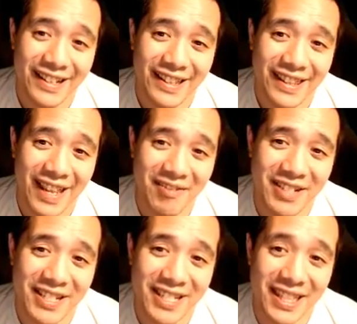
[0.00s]
That
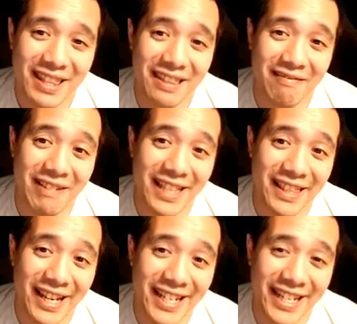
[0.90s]
was 3
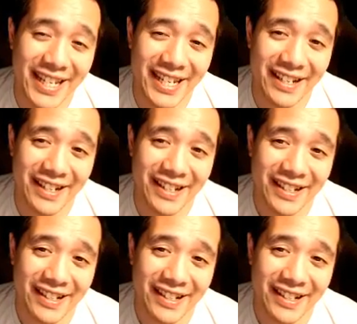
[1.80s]
lightning and